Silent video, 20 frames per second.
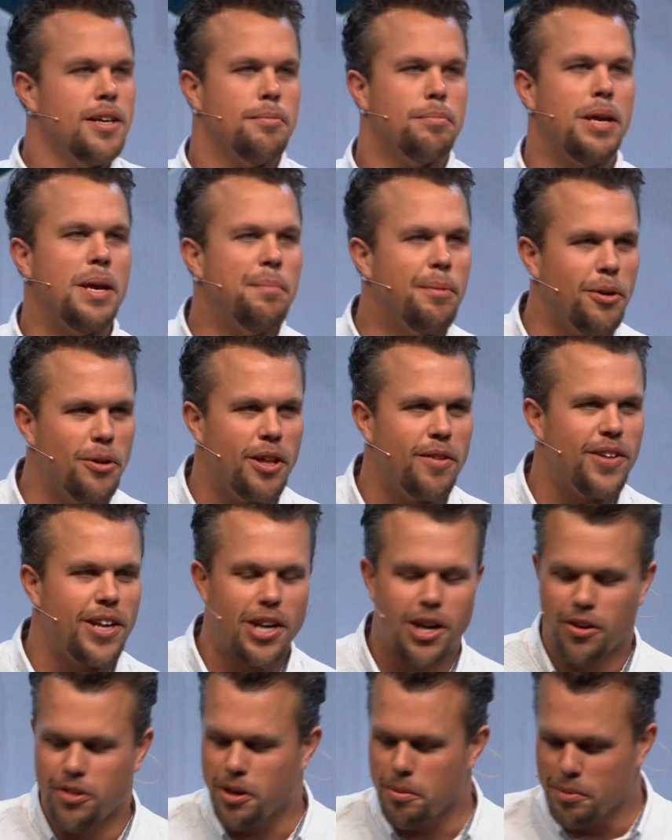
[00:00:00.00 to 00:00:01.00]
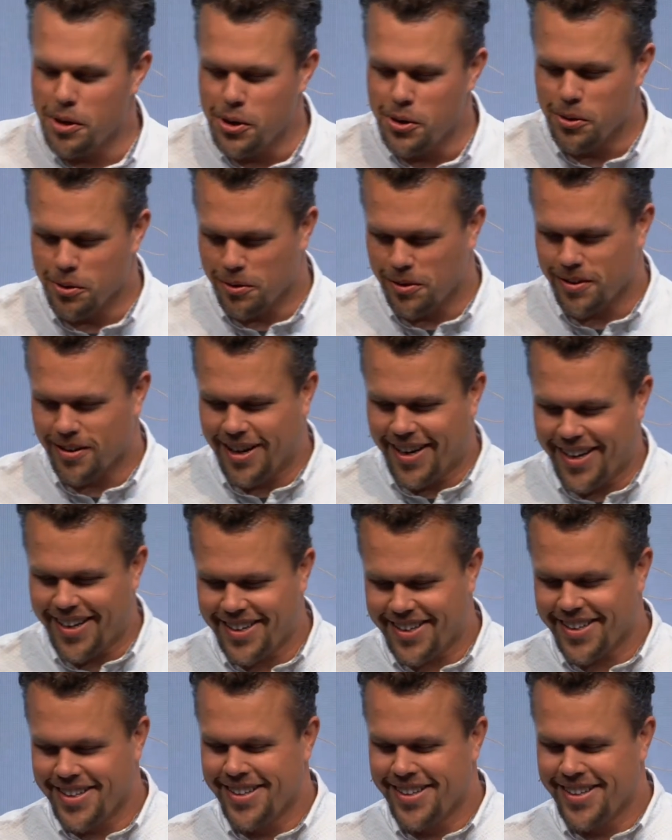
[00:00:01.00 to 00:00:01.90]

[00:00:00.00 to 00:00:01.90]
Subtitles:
people living on the moon, right?